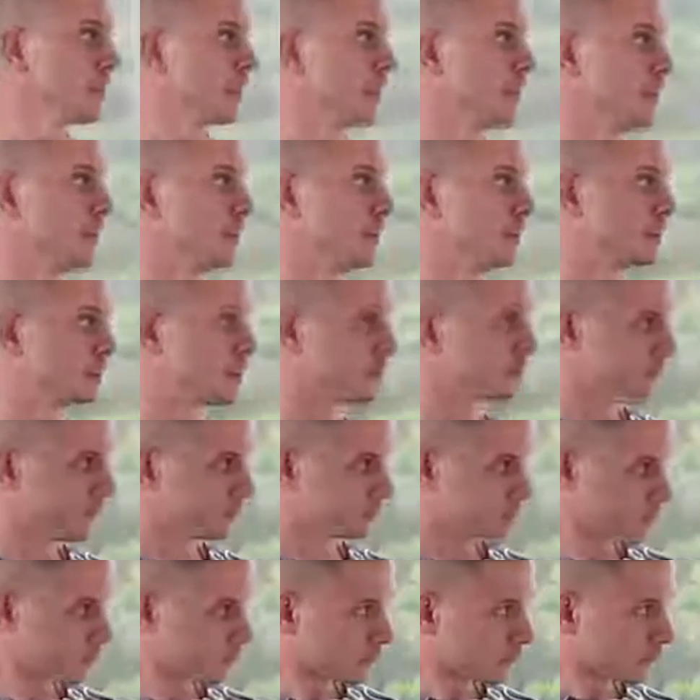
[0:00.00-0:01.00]
is
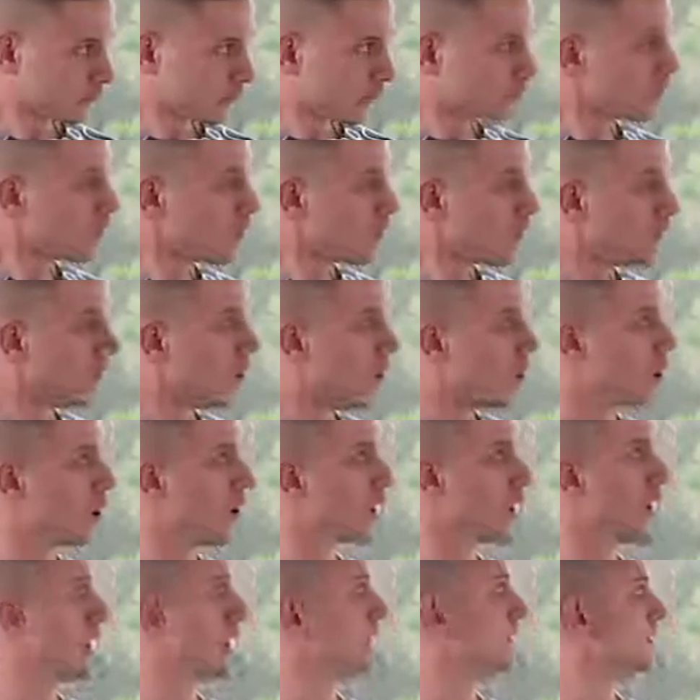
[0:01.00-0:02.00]

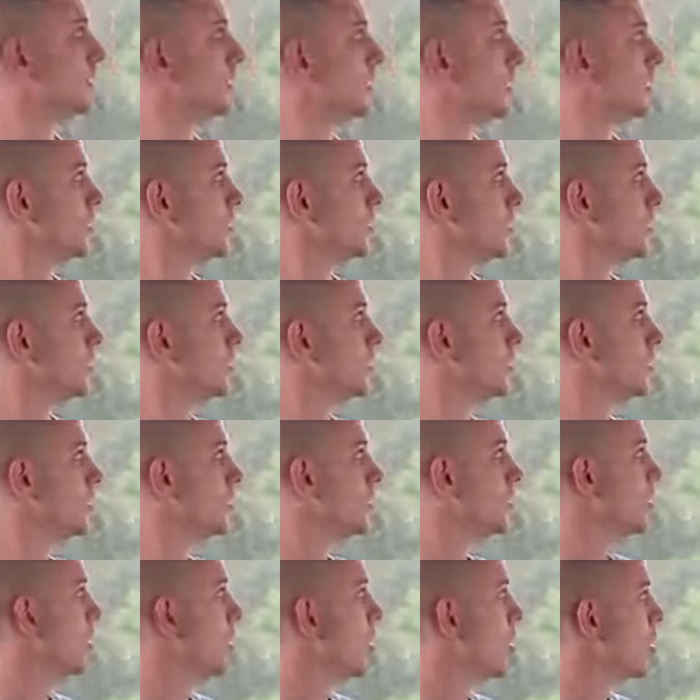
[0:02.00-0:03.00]
organize things, right? So
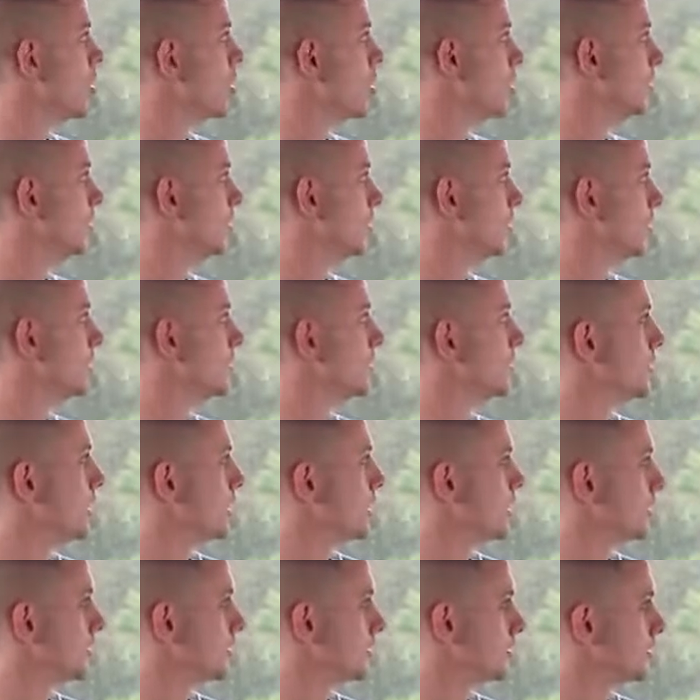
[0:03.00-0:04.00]
these are all different
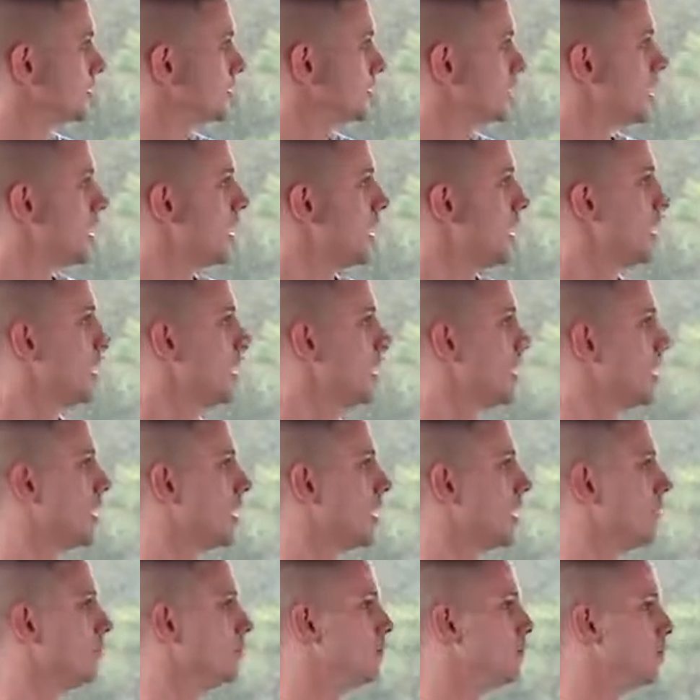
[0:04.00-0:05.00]
things
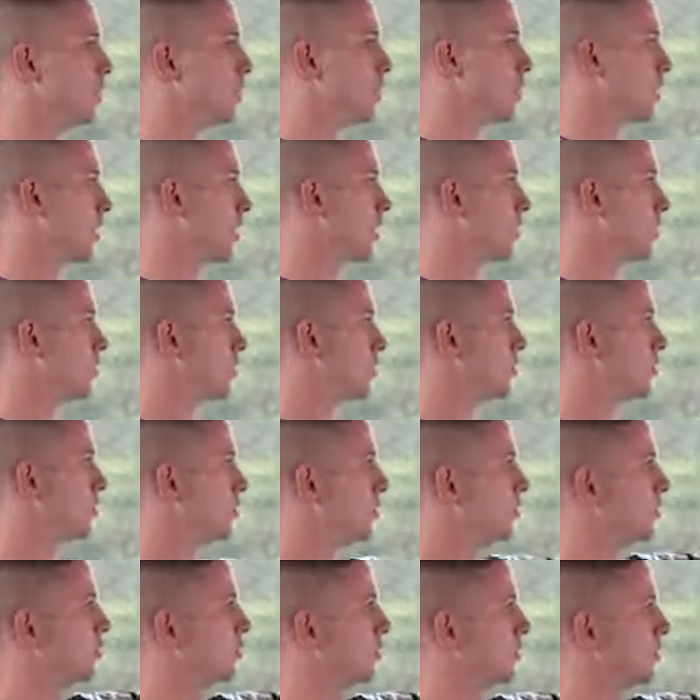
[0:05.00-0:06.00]
that we're gonna do. So
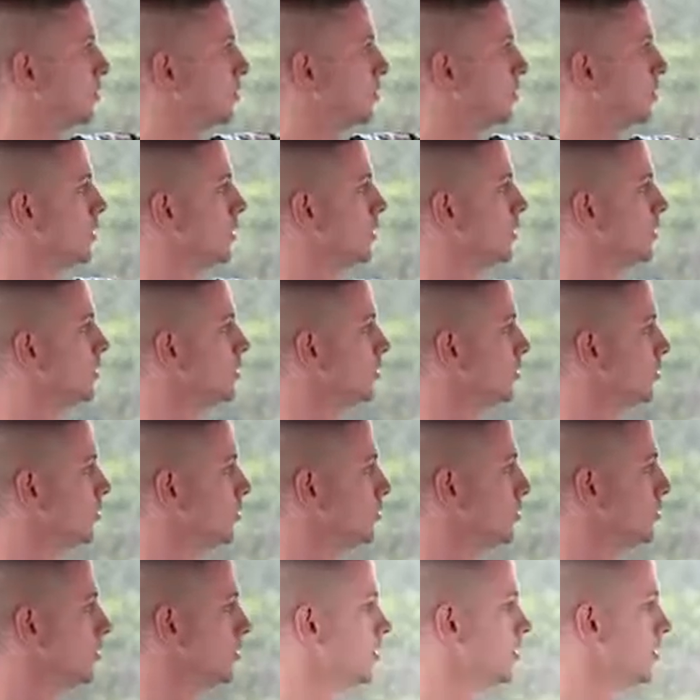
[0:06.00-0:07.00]
there's 1,
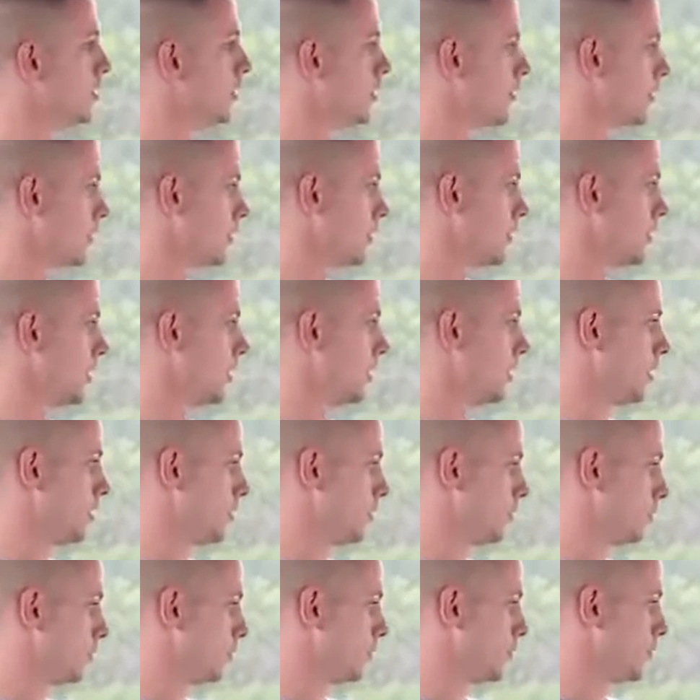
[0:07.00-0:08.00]
2, 3,
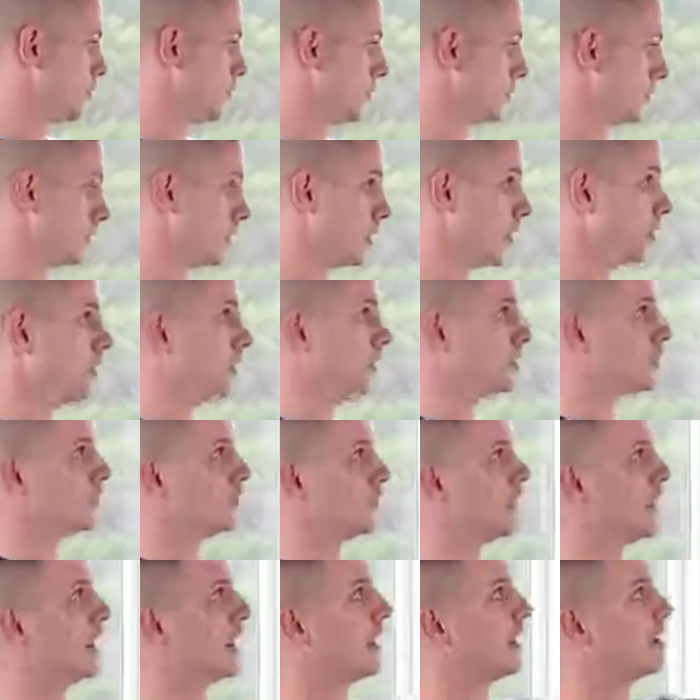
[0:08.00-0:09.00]
4,
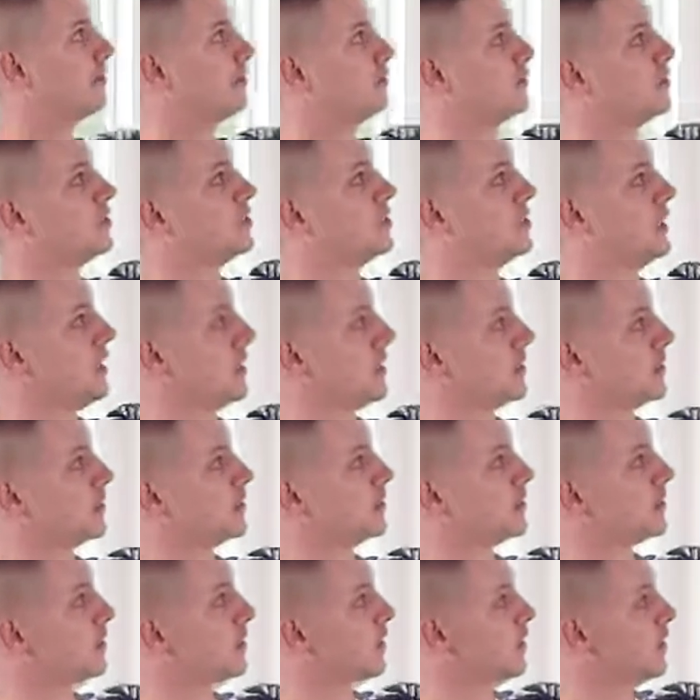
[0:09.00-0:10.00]
5,
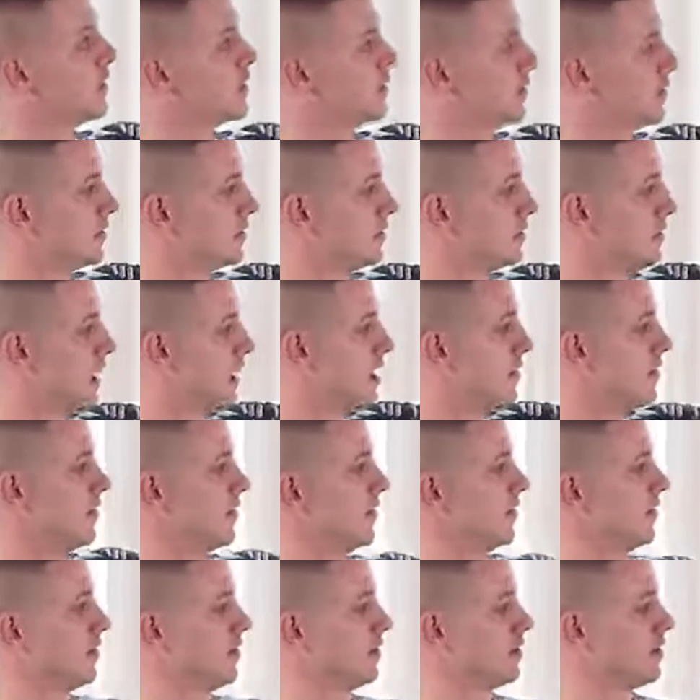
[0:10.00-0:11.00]
6,
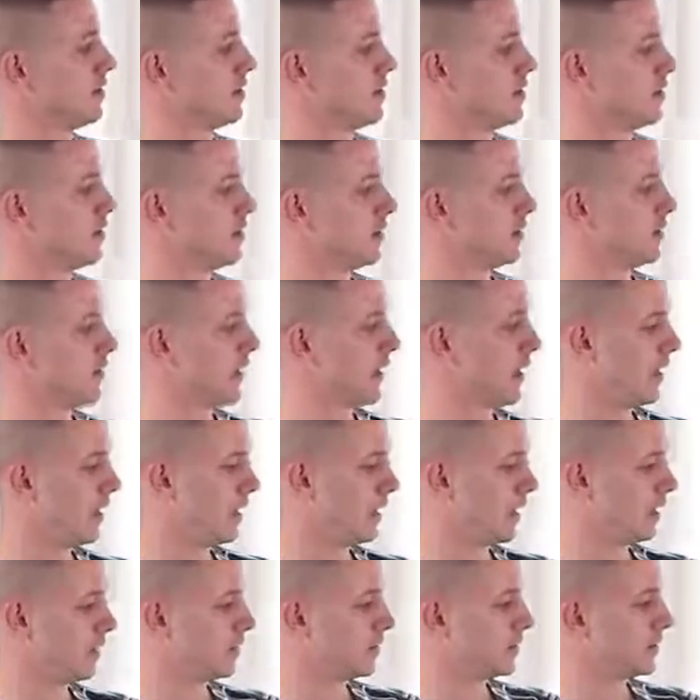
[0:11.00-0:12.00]
7,
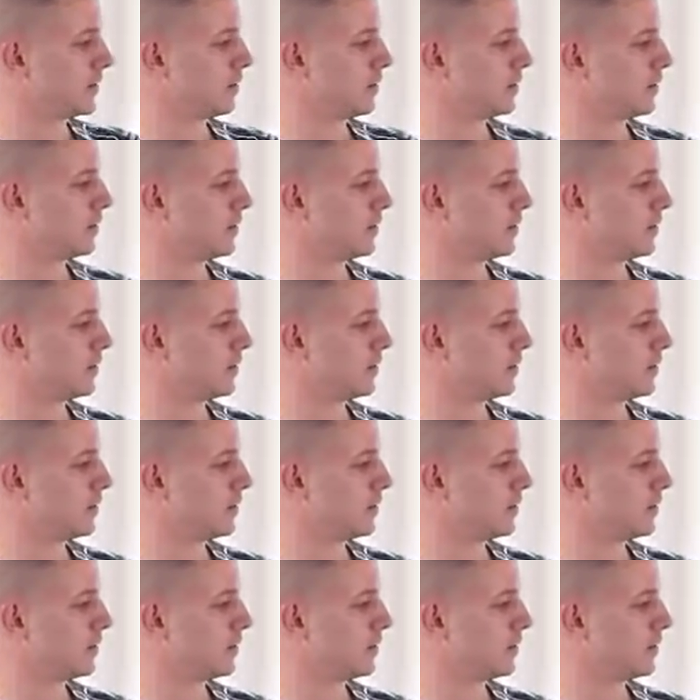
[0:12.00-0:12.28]
8,